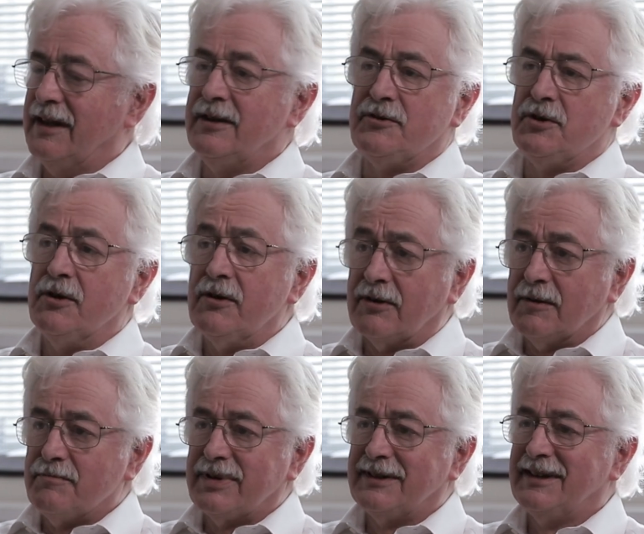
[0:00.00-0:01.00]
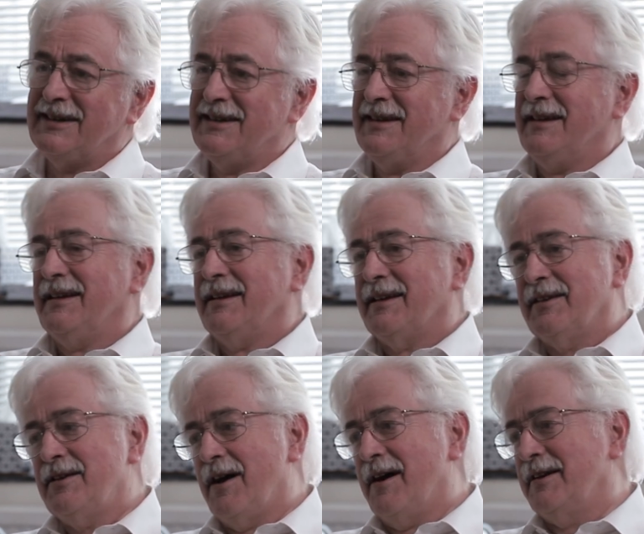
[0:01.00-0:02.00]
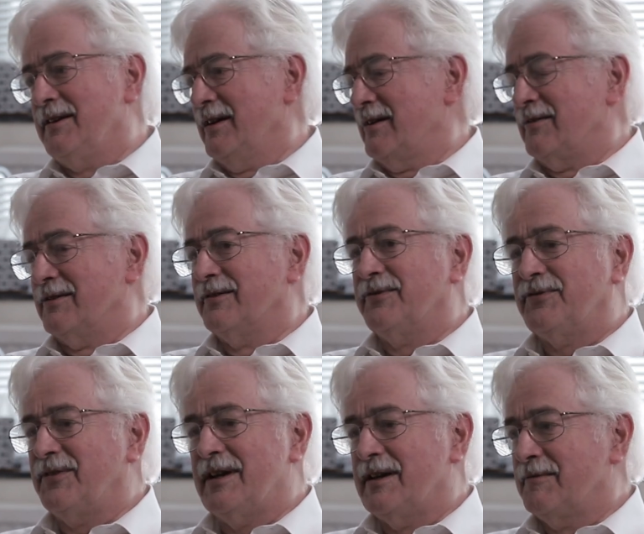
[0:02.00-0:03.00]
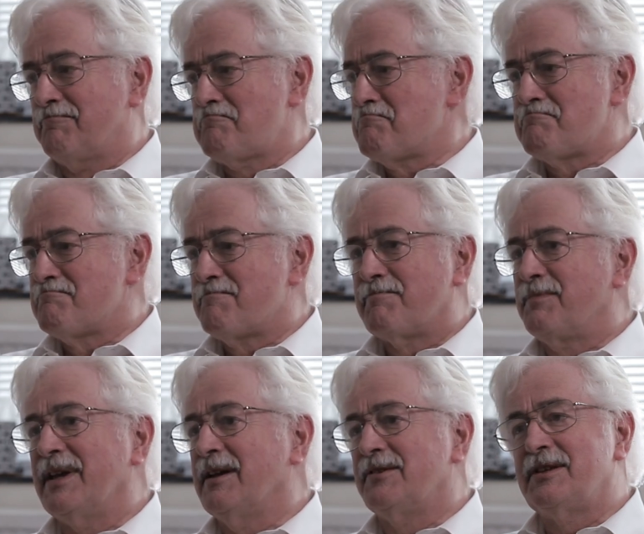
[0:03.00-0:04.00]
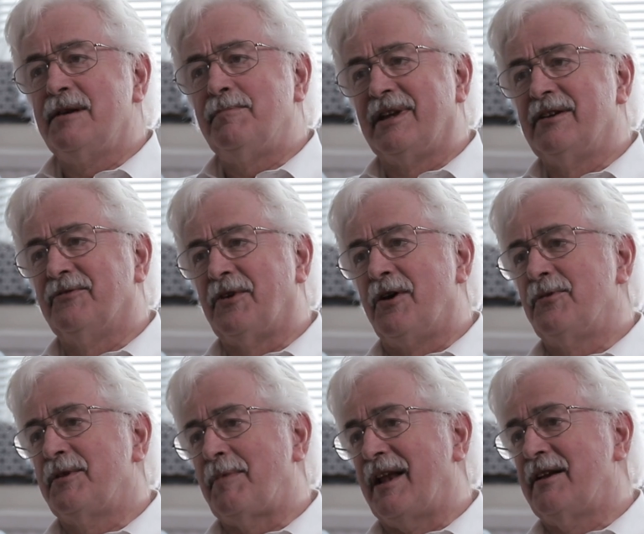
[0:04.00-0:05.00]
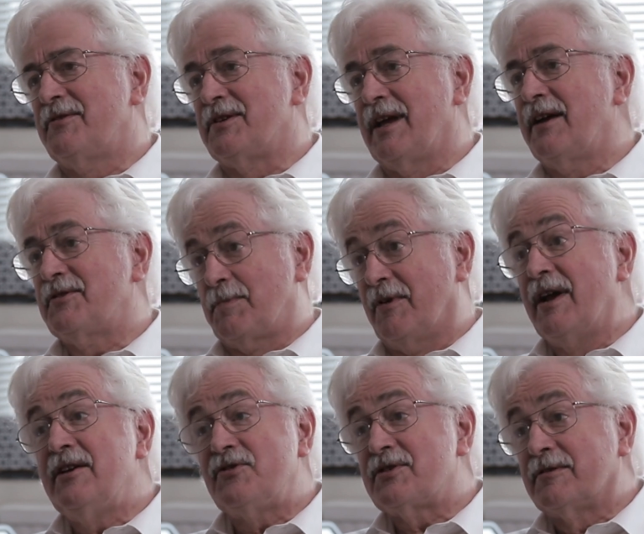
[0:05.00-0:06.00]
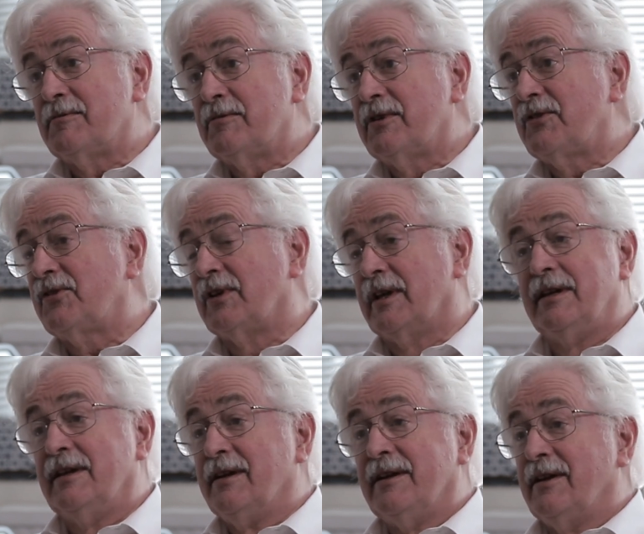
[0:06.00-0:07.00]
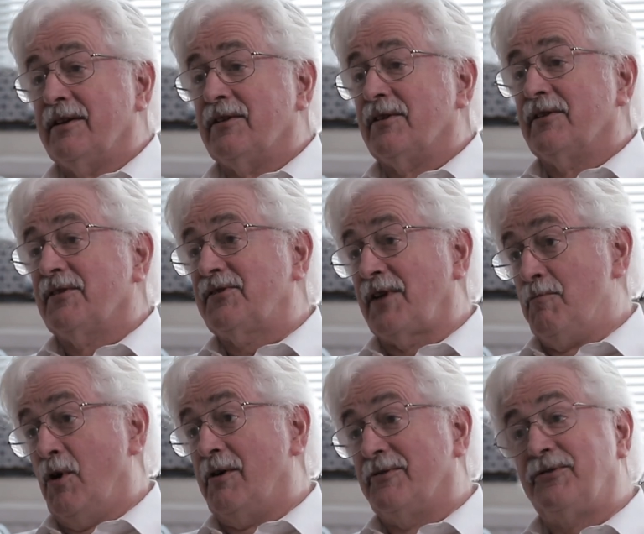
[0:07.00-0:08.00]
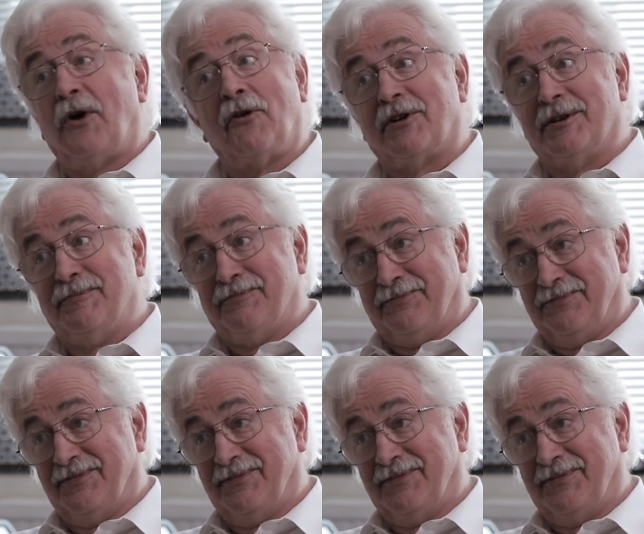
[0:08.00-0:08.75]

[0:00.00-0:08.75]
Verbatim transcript: in Europe, the idea of being deeply involved with planetary exploration was somewhat foreign.